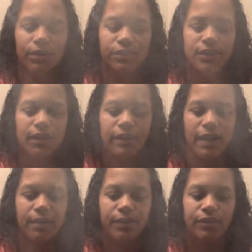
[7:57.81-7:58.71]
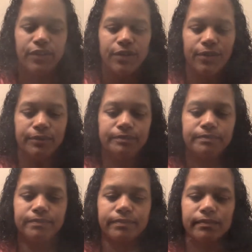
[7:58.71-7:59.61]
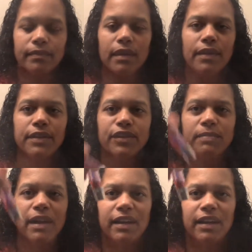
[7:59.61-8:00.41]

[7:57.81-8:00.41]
good on that one too. And the Spire